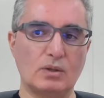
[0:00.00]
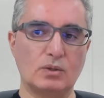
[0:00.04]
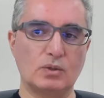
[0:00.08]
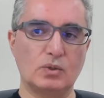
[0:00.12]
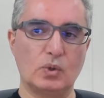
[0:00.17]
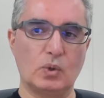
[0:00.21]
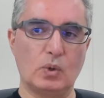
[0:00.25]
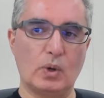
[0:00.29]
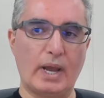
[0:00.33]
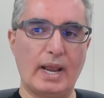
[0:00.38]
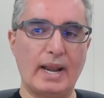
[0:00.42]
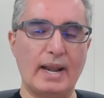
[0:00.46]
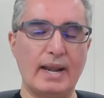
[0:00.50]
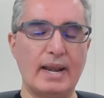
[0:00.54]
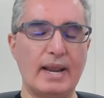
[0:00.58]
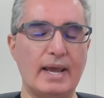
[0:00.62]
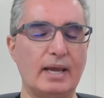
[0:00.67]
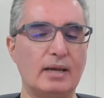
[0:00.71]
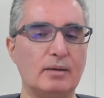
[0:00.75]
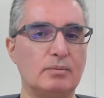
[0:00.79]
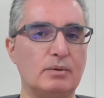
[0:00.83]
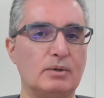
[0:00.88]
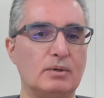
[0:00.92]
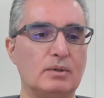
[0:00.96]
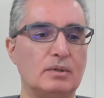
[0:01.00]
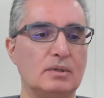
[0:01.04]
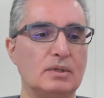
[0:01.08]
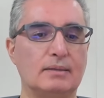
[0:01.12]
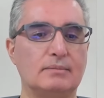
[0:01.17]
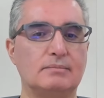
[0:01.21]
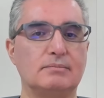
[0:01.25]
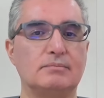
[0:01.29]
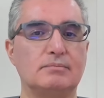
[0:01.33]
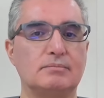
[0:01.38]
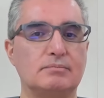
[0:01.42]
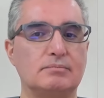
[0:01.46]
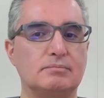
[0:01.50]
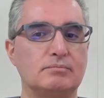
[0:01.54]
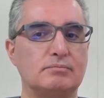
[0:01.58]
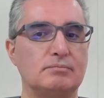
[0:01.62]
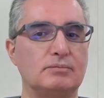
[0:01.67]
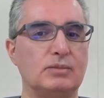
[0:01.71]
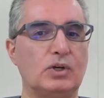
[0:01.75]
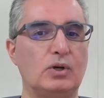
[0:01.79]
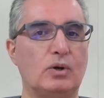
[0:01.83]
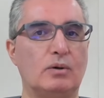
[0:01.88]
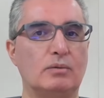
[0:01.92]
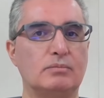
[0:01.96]
to enable,
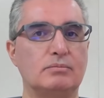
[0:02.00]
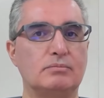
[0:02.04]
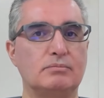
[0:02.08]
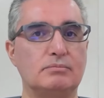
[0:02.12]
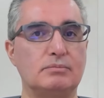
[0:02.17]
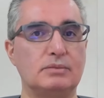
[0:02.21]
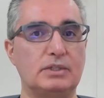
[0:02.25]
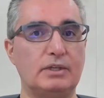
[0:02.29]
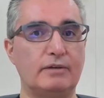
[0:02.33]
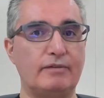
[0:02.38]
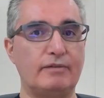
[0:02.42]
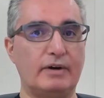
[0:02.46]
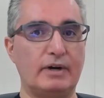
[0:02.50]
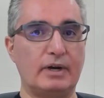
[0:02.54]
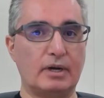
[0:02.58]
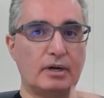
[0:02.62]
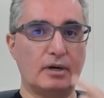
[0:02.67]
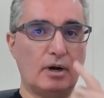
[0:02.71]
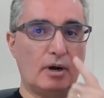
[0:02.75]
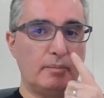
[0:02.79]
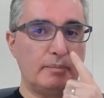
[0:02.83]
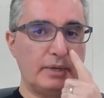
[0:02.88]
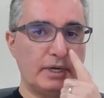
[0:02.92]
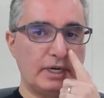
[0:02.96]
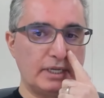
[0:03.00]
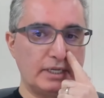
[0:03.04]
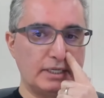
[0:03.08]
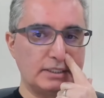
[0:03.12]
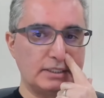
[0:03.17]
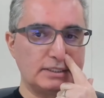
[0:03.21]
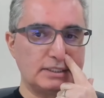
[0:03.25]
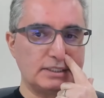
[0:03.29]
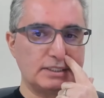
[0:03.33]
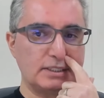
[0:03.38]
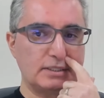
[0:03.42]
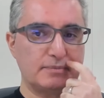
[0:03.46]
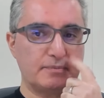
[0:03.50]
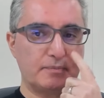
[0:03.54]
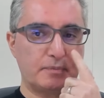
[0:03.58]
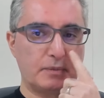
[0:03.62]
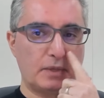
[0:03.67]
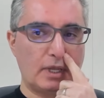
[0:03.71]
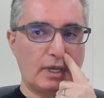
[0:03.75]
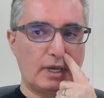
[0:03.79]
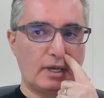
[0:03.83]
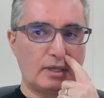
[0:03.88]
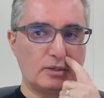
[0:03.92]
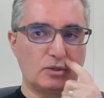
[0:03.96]
you know, different companies
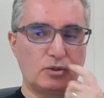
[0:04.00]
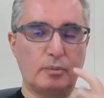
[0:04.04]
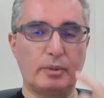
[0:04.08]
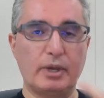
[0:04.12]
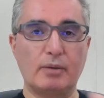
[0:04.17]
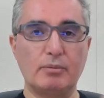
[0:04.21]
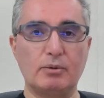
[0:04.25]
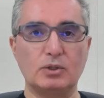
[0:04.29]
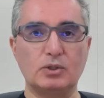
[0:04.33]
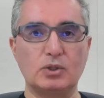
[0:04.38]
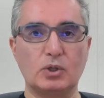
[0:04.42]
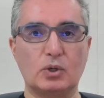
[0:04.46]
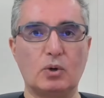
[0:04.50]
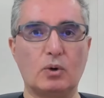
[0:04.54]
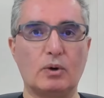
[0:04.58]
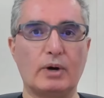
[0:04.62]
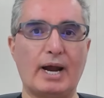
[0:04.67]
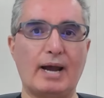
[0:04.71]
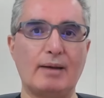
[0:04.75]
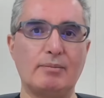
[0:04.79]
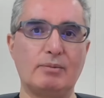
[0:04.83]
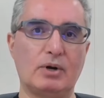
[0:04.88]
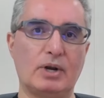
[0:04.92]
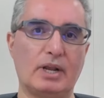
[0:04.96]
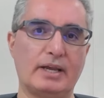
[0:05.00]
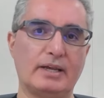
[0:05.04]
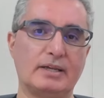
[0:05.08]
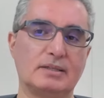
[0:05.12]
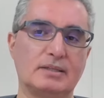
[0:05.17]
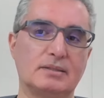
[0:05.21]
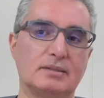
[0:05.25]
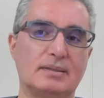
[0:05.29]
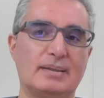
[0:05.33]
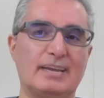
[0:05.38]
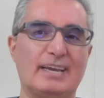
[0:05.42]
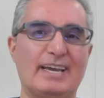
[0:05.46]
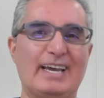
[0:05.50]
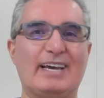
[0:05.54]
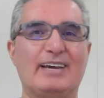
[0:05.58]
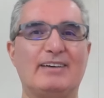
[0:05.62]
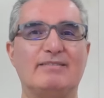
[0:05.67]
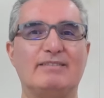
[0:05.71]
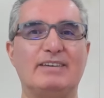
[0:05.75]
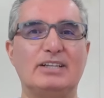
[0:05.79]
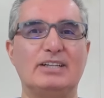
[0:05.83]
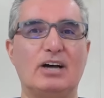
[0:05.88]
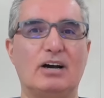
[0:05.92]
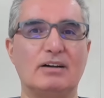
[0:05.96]
to be able to collaborate
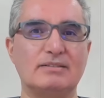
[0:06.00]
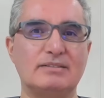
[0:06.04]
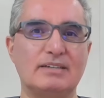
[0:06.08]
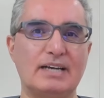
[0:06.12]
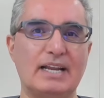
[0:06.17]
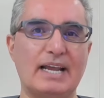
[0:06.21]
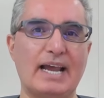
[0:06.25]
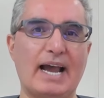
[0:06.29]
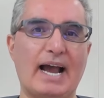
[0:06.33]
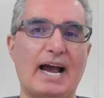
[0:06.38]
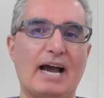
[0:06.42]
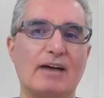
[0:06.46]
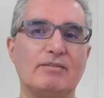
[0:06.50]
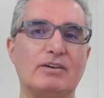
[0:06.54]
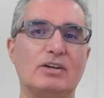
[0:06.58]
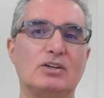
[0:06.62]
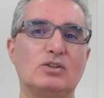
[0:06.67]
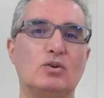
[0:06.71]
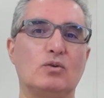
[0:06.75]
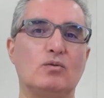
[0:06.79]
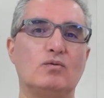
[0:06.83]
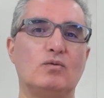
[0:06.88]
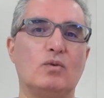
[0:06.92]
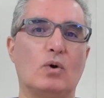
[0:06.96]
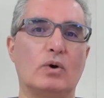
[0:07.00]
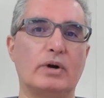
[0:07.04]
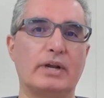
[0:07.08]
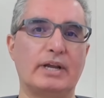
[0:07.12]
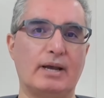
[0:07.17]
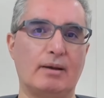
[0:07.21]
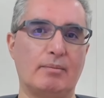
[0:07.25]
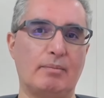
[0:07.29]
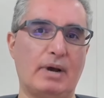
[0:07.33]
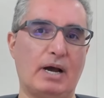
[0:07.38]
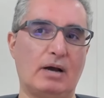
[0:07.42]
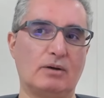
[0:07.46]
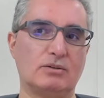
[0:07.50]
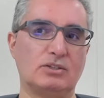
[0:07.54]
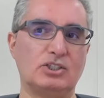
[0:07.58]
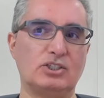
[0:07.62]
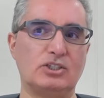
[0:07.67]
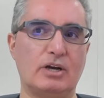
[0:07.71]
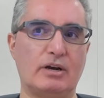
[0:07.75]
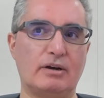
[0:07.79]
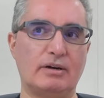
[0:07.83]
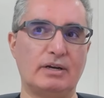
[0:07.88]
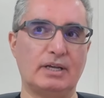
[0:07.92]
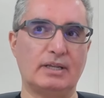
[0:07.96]
without really having to worry about
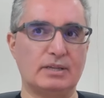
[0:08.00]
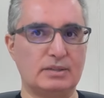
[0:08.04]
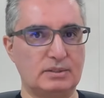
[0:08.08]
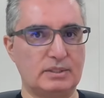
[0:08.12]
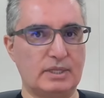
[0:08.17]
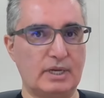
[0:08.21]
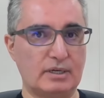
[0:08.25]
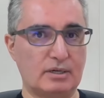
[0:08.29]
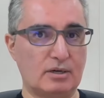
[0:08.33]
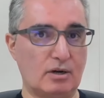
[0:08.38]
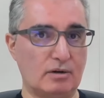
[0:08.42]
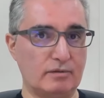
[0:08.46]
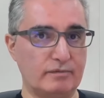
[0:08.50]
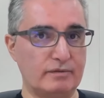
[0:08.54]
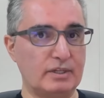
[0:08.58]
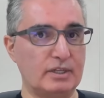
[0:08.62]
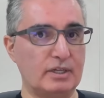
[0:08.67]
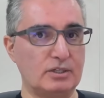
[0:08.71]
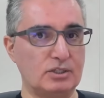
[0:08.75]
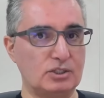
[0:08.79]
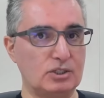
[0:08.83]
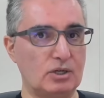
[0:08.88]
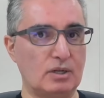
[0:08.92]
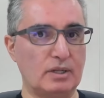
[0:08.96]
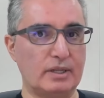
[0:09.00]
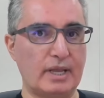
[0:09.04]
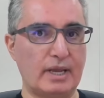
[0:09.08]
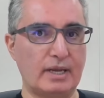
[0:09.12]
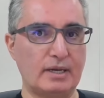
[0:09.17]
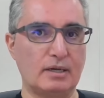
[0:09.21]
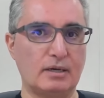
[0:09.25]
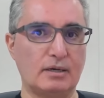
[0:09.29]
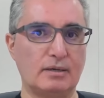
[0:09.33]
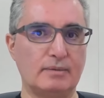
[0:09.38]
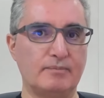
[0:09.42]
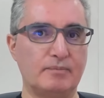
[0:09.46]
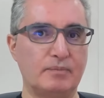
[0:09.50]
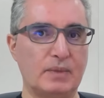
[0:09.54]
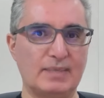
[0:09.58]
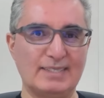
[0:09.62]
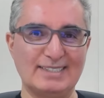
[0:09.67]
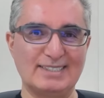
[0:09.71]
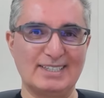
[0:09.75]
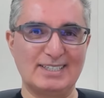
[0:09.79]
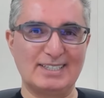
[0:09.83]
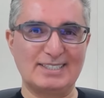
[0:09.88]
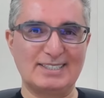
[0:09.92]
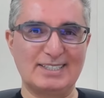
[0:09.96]
sharing their confidential data.
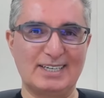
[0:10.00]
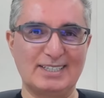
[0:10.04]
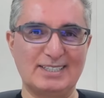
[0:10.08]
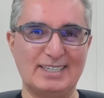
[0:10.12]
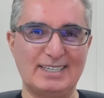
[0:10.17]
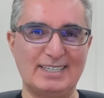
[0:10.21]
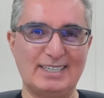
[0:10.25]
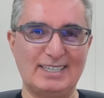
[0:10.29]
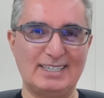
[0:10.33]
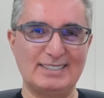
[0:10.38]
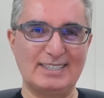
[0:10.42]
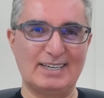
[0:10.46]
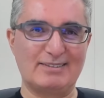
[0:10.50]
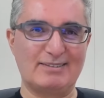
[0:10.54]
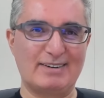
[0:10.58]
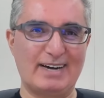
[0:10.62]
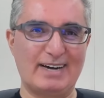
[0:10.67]
as I said, it is a